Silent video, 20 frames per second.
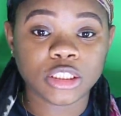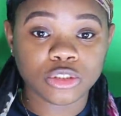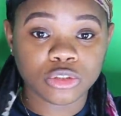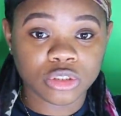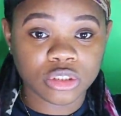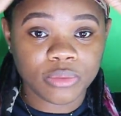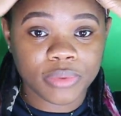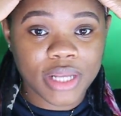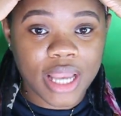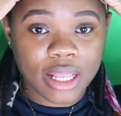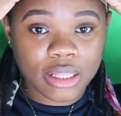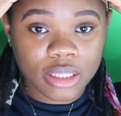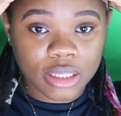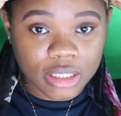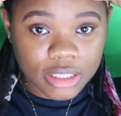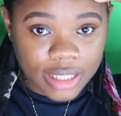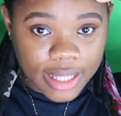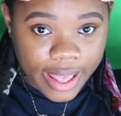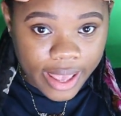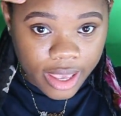usually what I
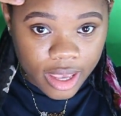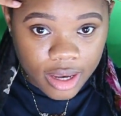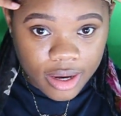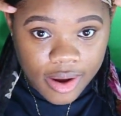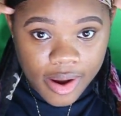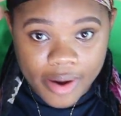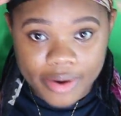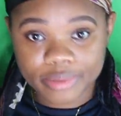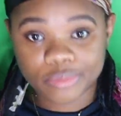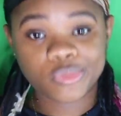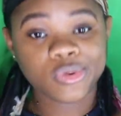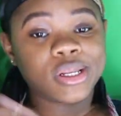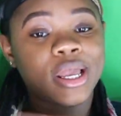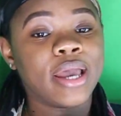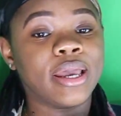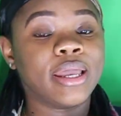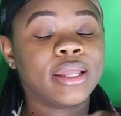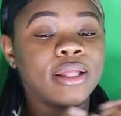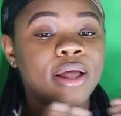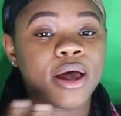look like when
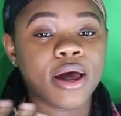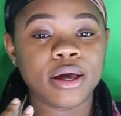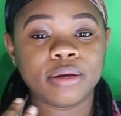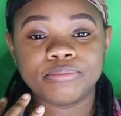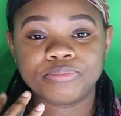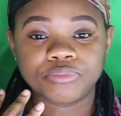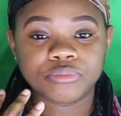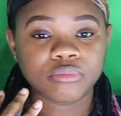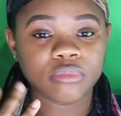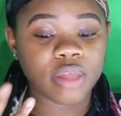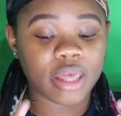I get up.